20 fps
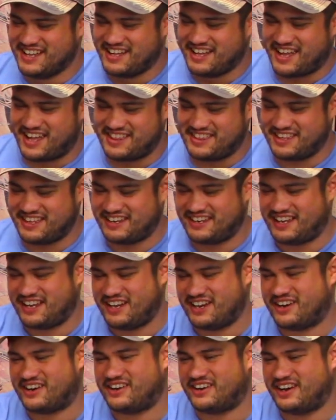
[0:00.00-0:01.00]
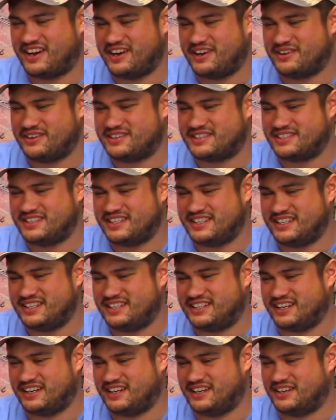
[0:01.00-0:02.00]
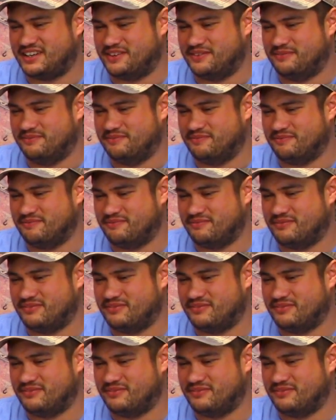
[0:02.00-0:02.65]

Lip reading: And then here's the